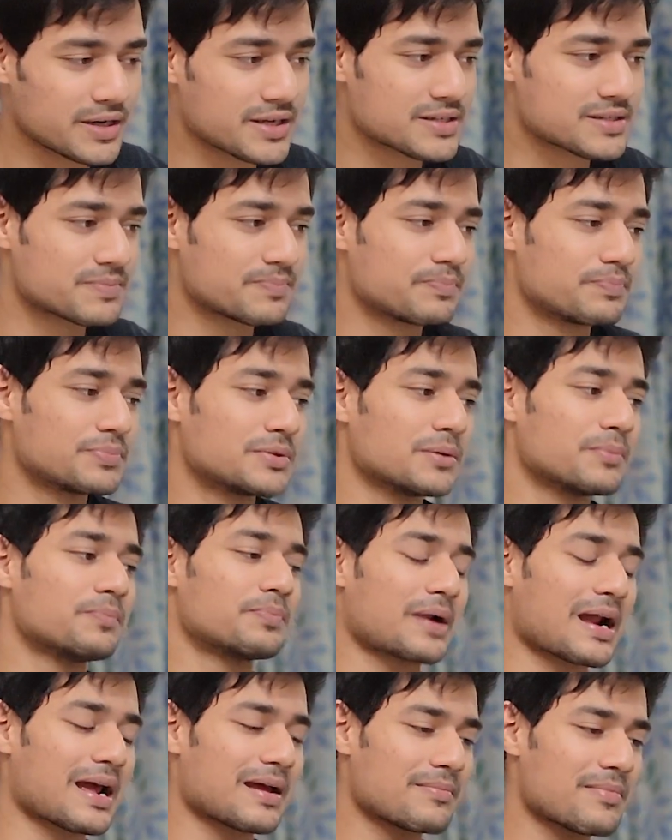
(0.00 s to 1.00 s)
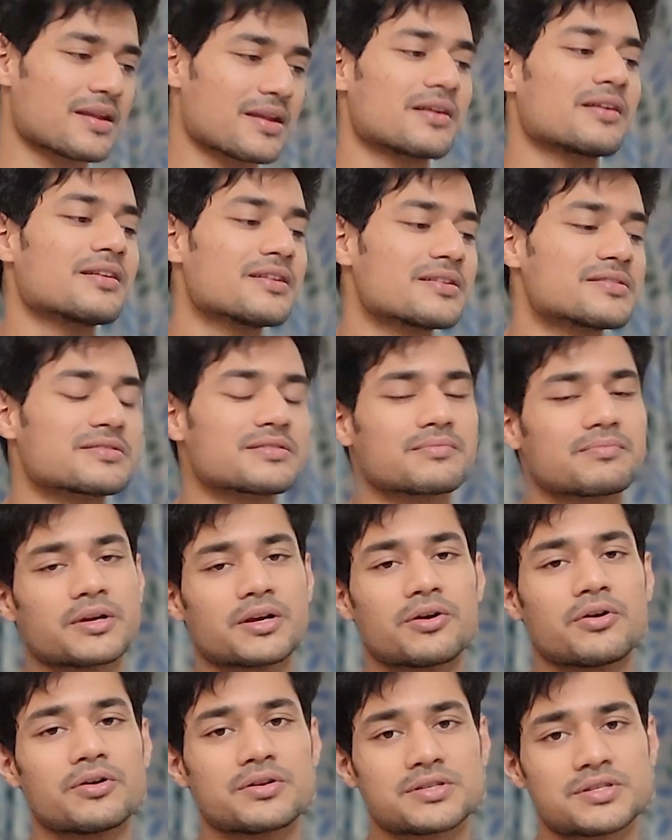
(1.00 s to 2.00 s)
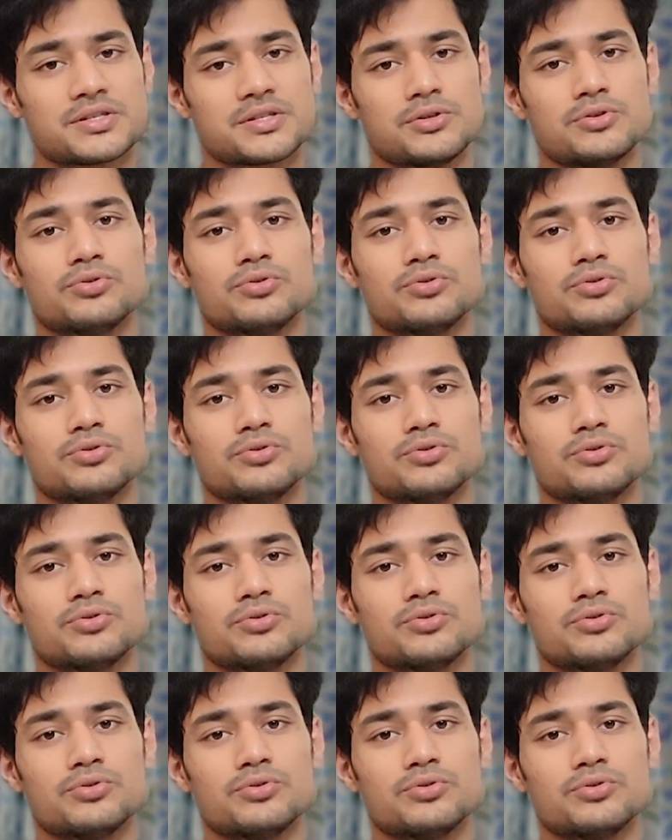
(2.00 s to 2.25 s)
is the primary reason because